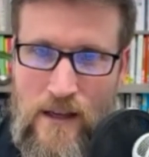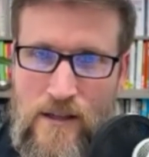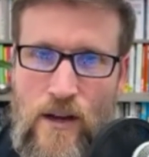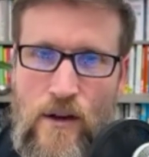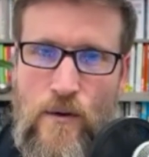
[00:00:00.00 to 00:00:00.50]

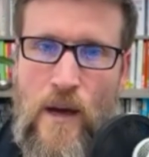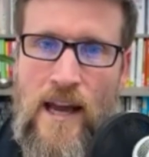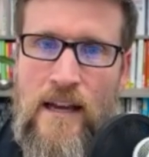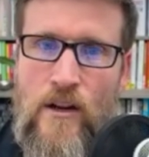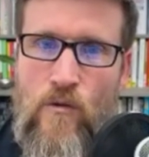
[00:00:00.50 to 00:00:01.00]
So
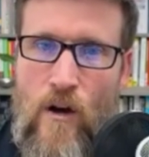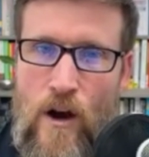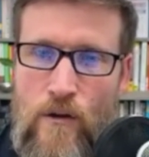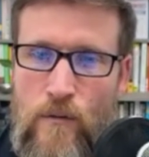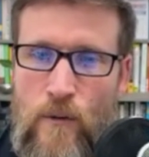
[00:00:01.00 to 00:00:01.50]
in
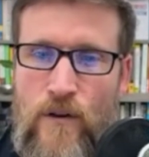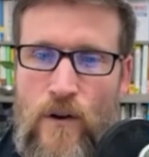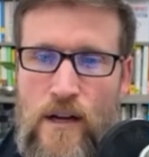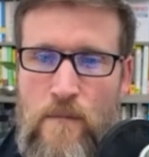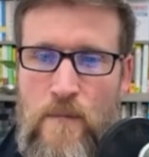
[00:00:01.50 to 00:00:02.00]
growth, we've got
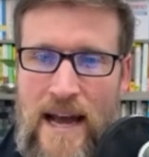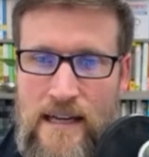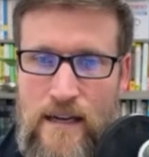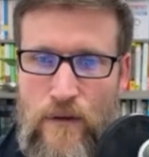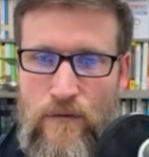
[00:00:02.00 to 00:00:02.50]
a
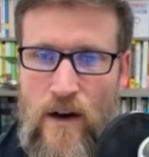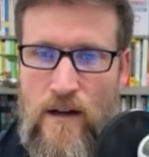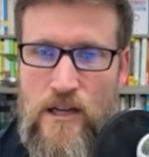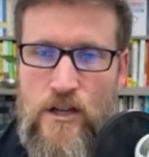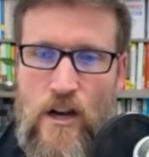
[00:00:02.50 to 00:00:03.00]
competitive advantage.